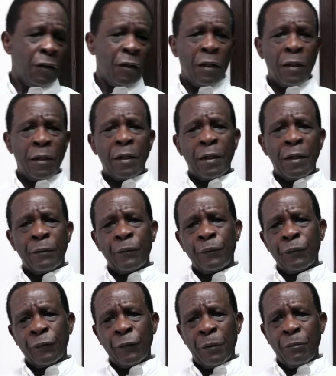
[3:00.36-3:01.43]

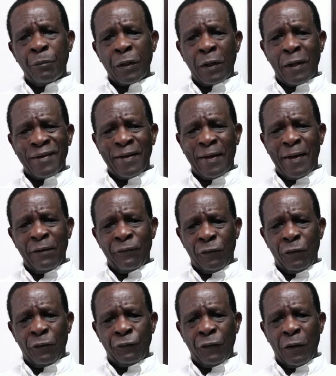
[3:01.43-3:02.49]
But at the level
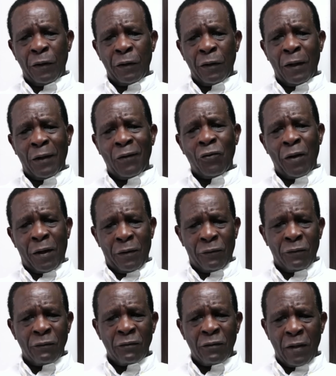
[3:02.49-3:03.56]
of the cricket
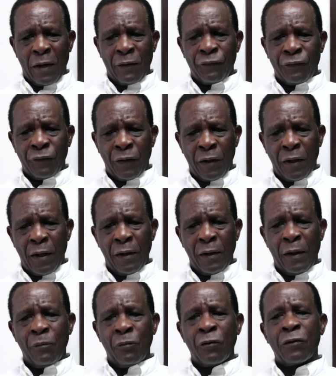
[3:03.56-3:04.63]
itself, I
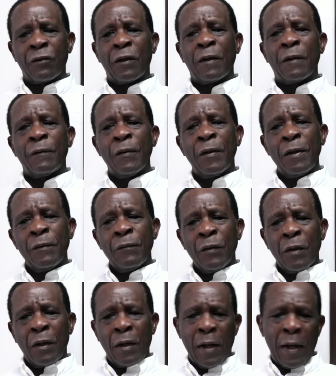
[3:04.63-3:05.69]
must say,
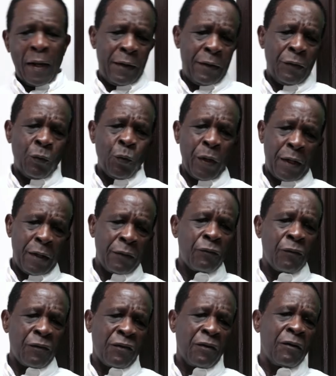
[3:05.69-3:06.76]
clearly the wicket
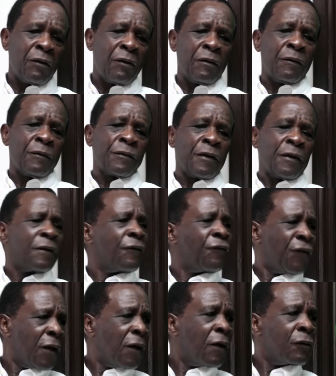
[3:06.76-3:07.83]
was a
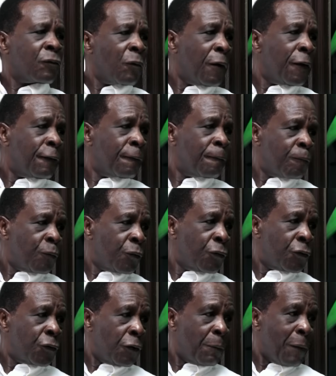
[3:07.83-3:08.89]
difficult one
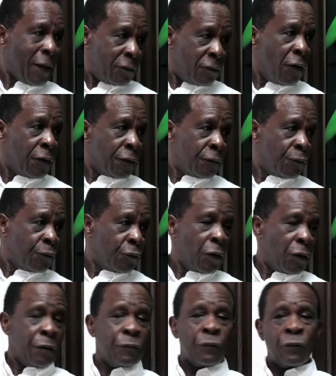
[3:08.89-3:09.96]
to bat on,
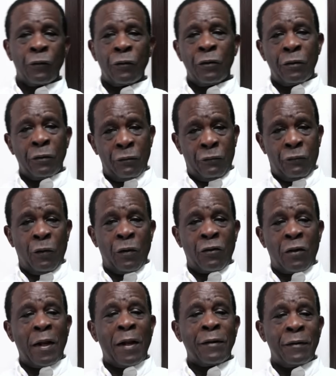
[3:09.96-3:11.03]
and it was
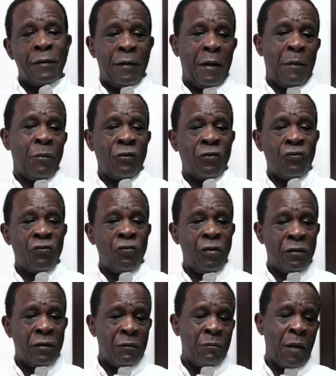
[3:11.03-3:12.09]
clearly
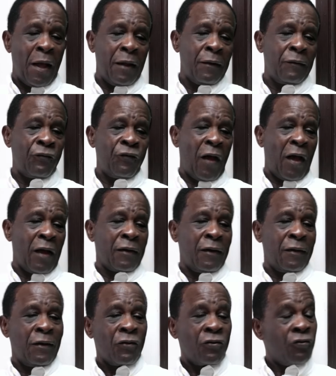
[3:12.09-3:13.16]
demonstrated by the fact that
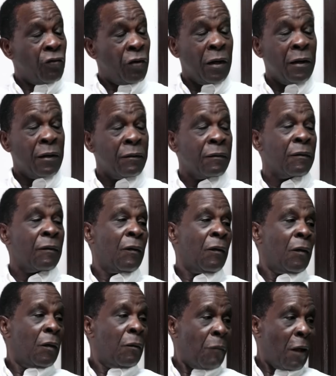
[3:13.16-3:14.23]
the Australian
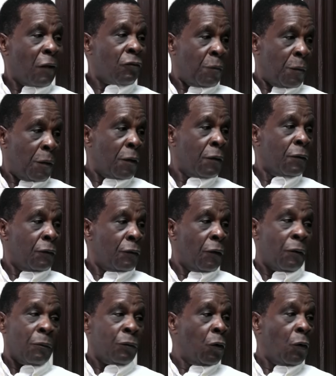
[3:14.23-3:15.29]
batsmen,
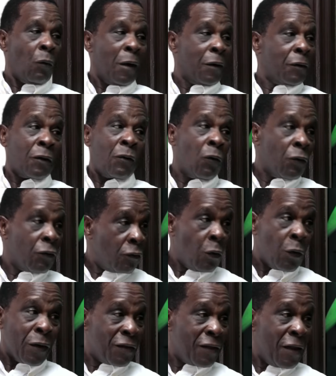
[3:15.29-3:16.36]
no one
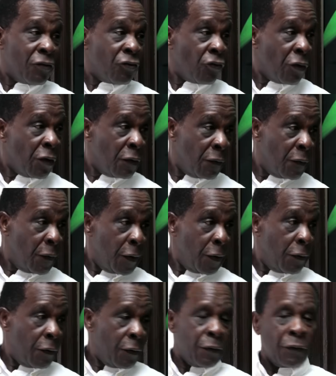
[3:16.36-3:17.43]
scored a century
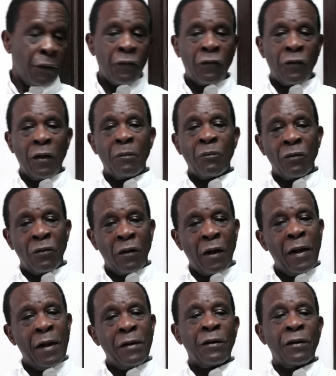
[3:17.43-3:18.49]
in this game. There's a
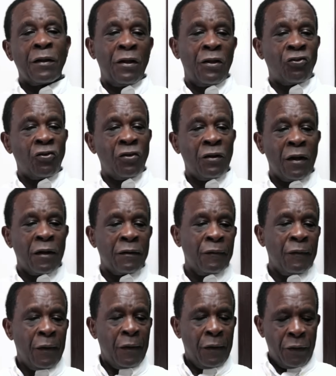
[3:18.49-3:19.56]
clear indication that
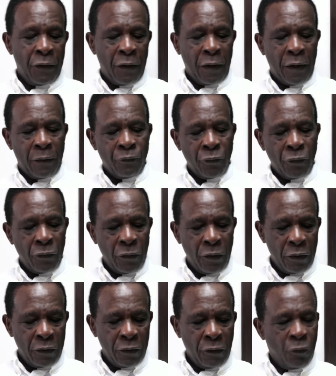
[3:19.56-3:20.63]

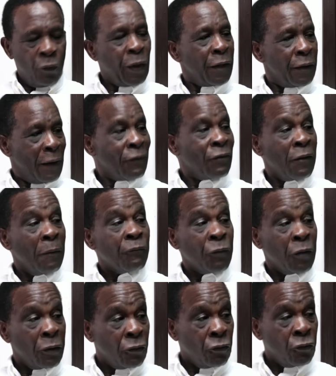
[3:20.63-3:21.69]
the wicket had something
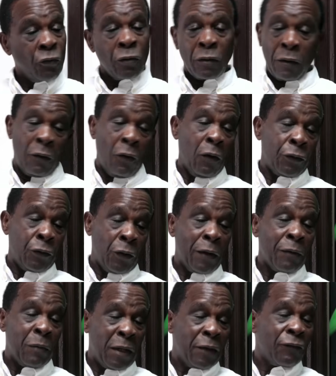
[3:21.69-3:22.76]
to do with it, although I
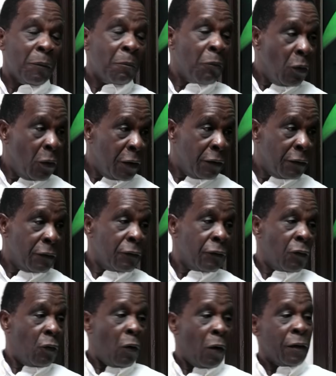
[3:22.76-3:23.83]
believe the bowling
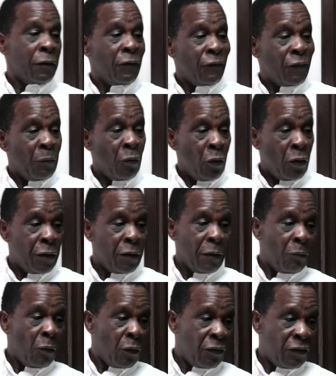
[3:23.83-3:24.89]
quality of the bowling on
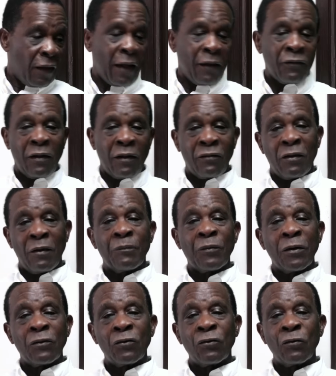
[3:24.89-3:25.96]
both sides had
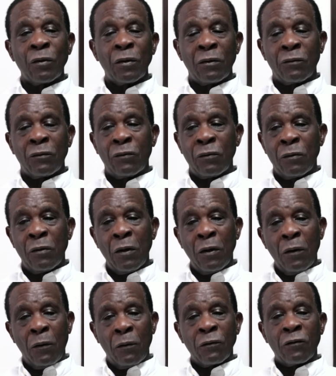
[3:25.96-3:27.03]
something to do with it
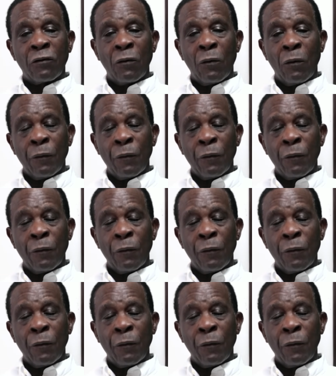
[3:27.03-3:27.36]
also.